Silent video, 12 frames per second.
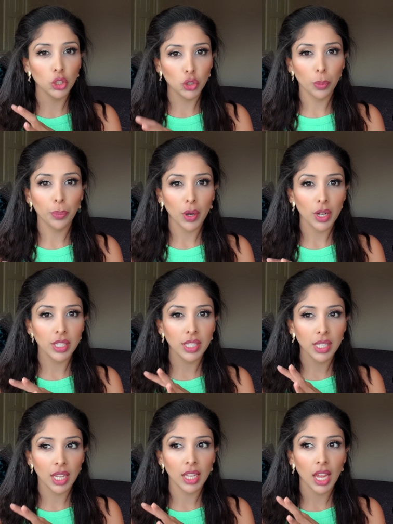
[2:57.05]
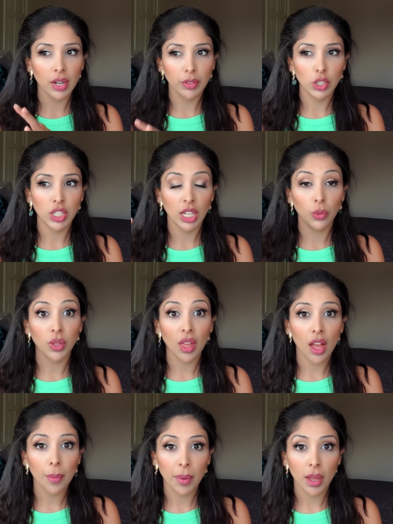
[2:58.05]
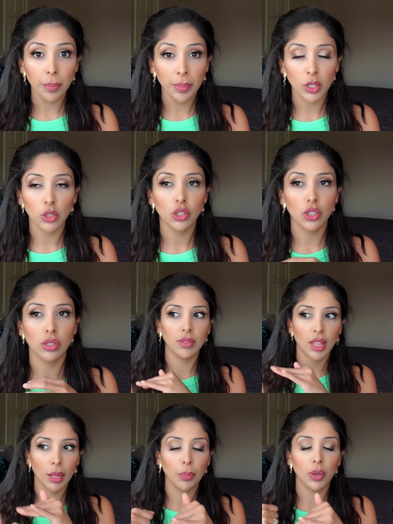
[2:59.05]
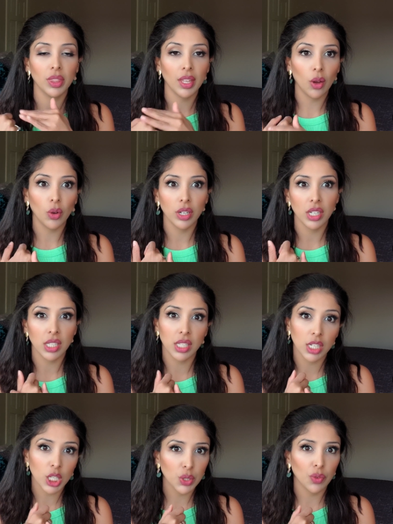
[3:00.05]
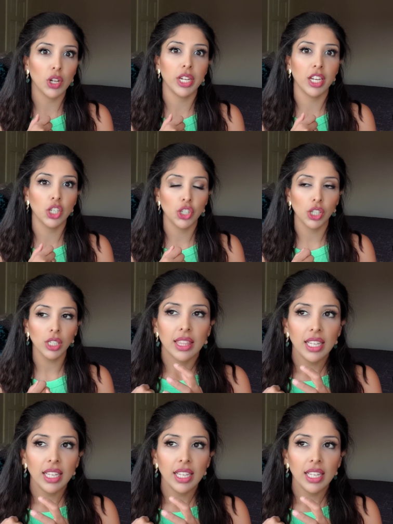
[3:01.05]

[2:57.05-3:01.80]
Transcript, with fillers: Chopra's skincare routine with her mom because they put that on as an exfoliation.